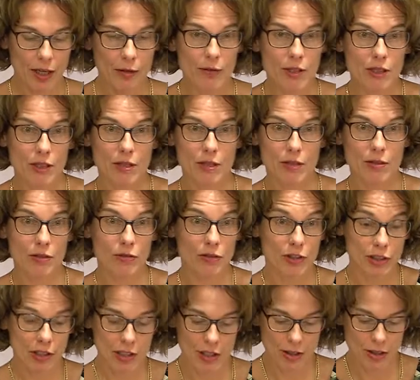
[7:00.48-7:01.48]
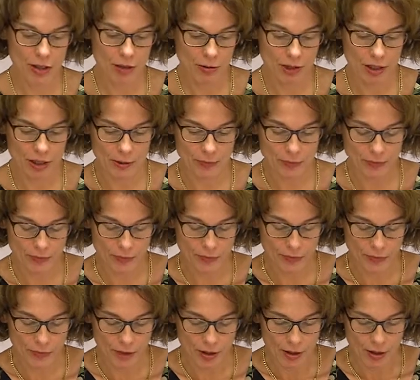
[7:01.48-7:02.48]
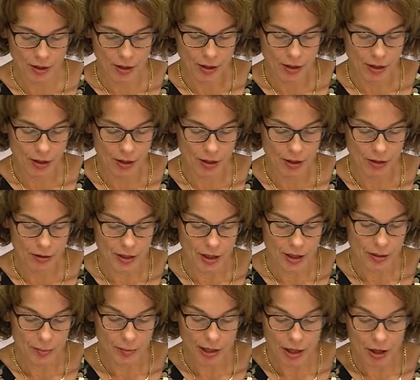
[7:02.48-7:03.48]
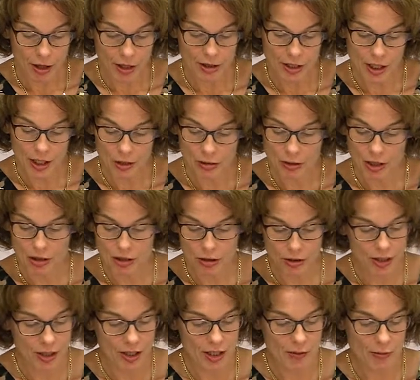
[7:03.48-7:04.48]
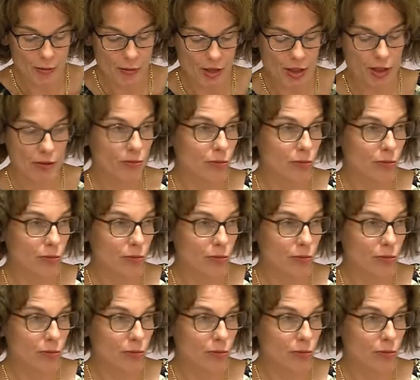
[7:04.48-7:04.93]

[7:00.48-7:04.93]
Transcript: I was officially Jewish. Yet in my heart, I knew that Judaism was